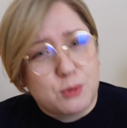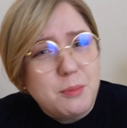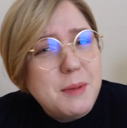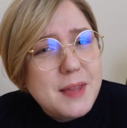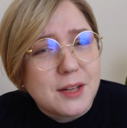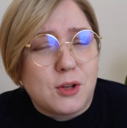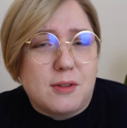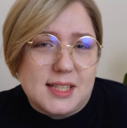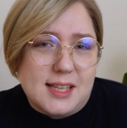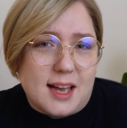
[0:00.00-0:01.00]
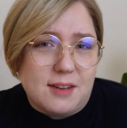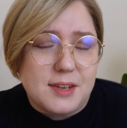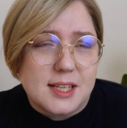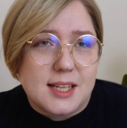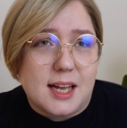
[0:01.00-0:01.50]
problem that all of us
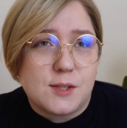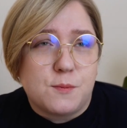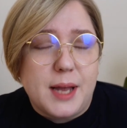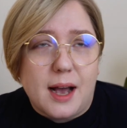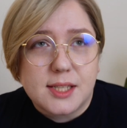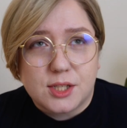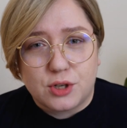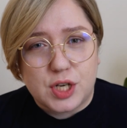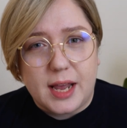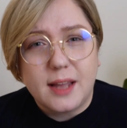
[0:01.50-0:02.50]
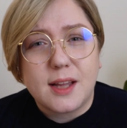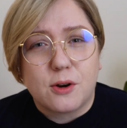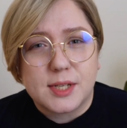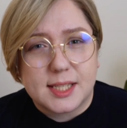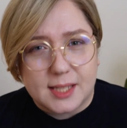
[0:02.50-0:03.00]
have is that we associate
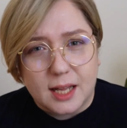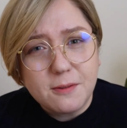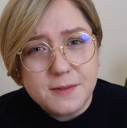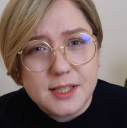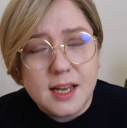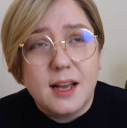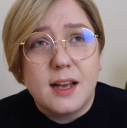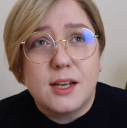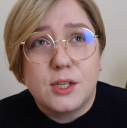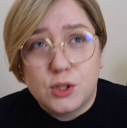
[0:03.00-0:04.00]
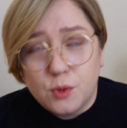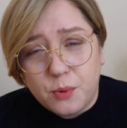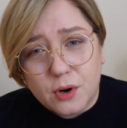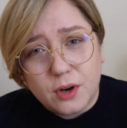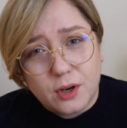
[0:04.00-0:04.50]
ourselves
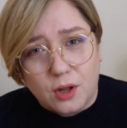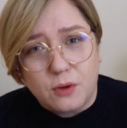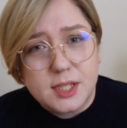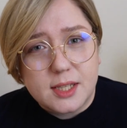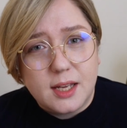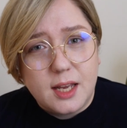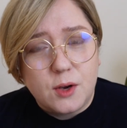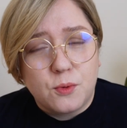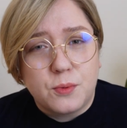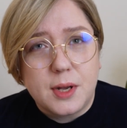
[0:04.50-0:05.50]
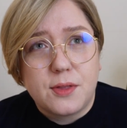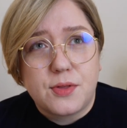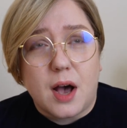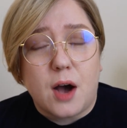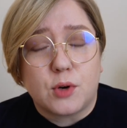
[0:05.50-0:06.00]
super closely
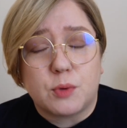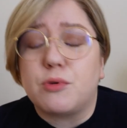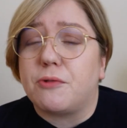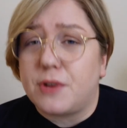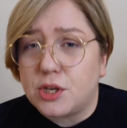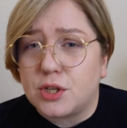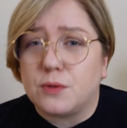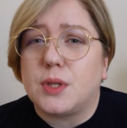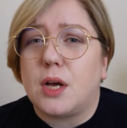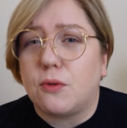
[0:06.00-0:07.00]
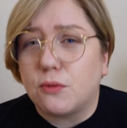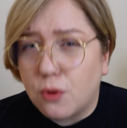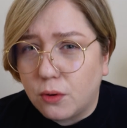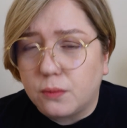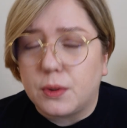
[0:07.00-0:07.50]
with our profession, with our
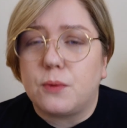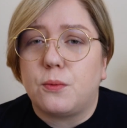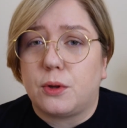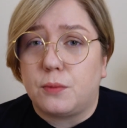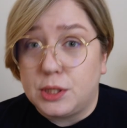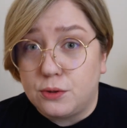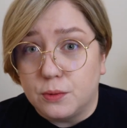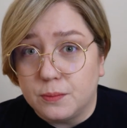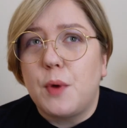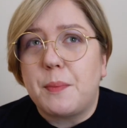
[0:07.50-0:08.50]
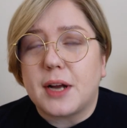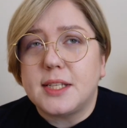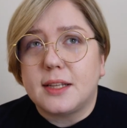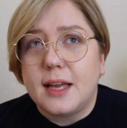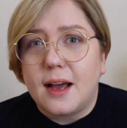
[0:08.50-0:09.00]
role, with what we do. We
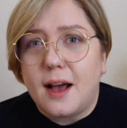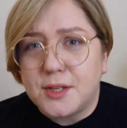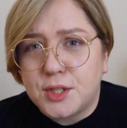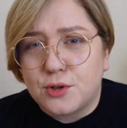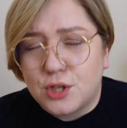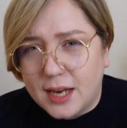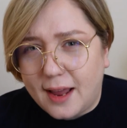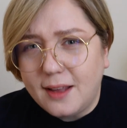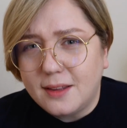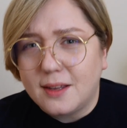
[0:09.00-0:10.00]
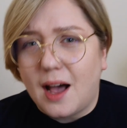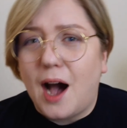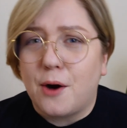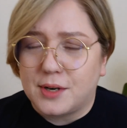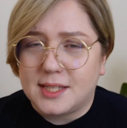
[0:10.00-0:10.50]
practically associate
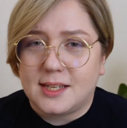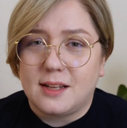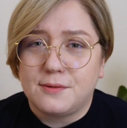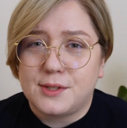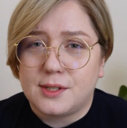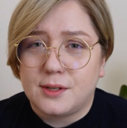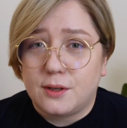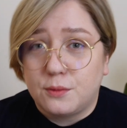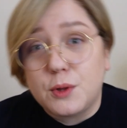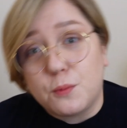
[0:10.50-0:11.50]
ourselves with